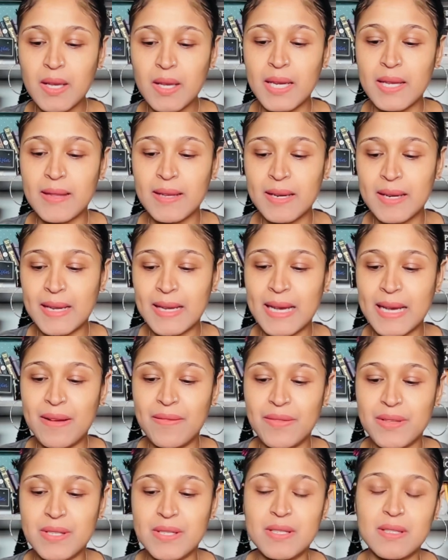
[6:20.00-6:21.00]
And then I
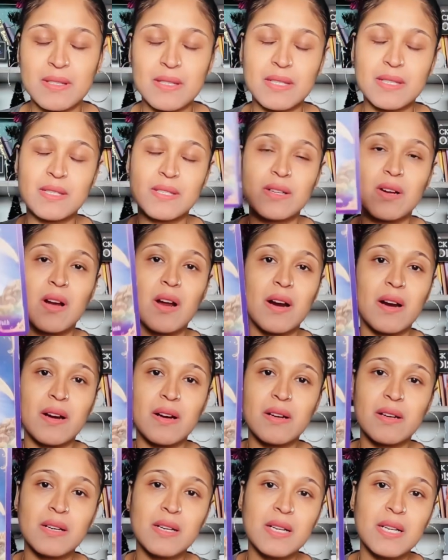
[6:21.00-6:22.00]
have the
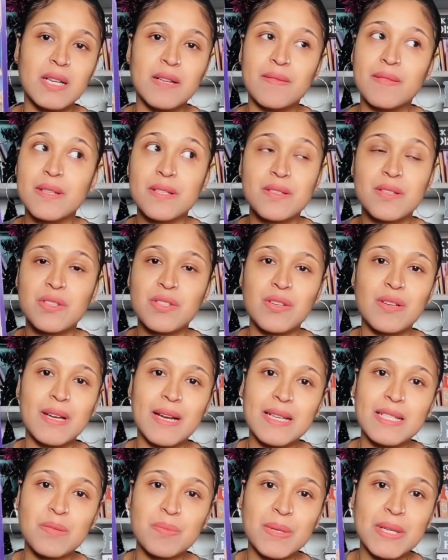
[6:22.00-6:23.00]
star. This is you
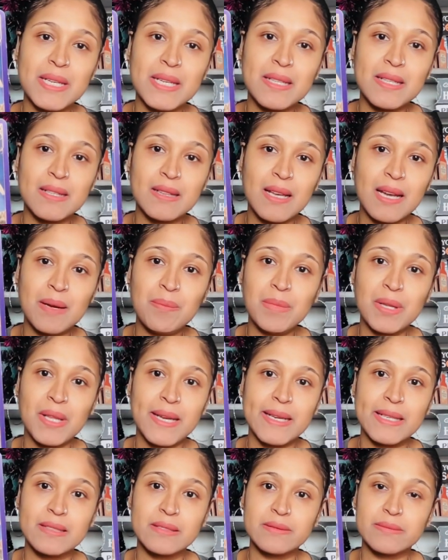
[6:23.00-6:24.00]
guys being in the
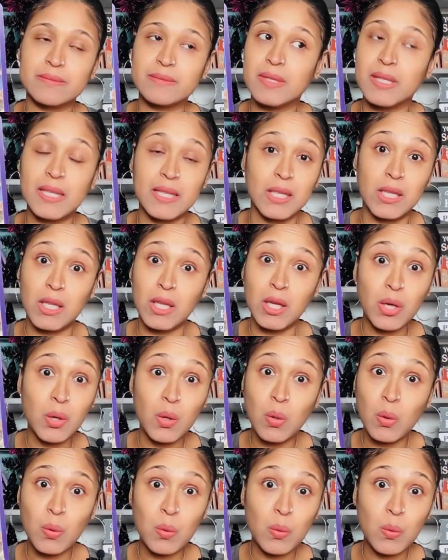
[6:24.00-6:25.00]
limelight.
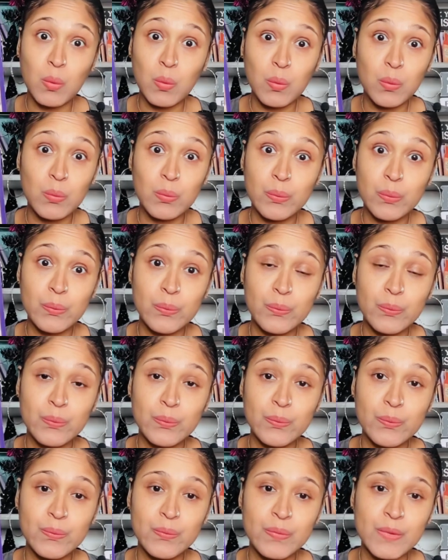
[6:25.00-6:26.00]
Hello.
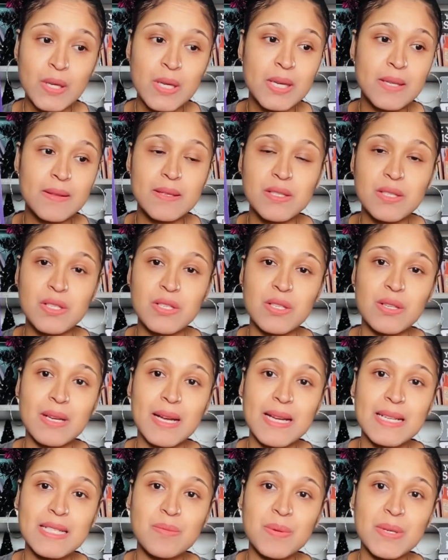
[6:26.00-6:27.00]
This is you
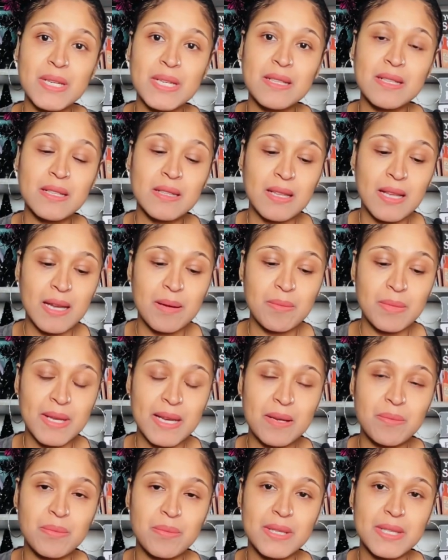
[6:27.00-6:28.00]
guys being in the
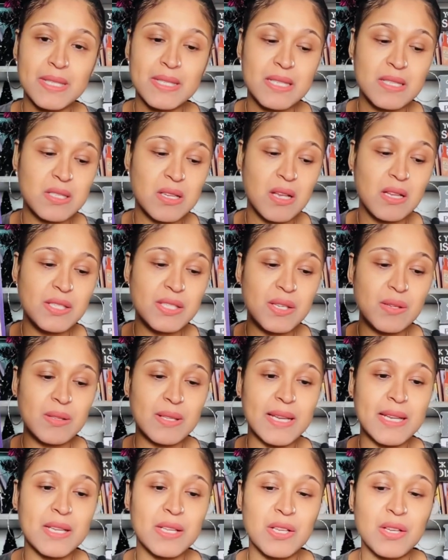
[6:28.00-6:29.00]
limelight, but this is also
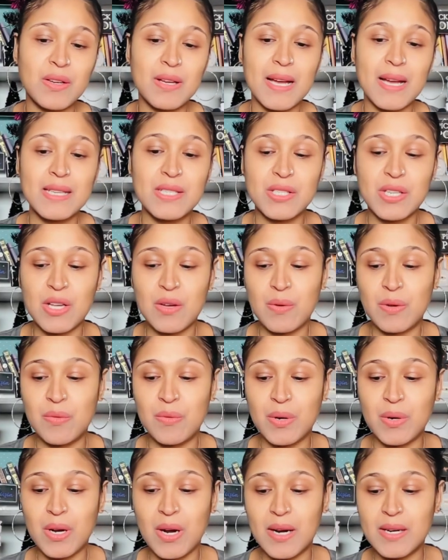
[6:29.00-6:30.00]
letting you guys know in
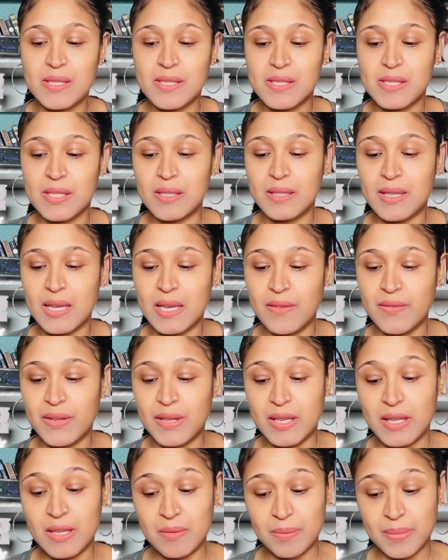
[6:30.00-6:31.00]
regards to love
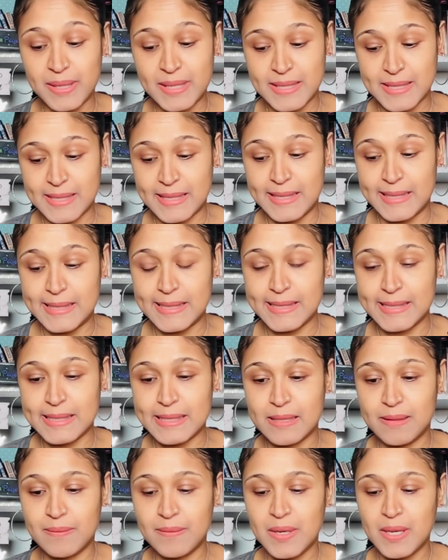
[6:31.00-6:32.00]
and business,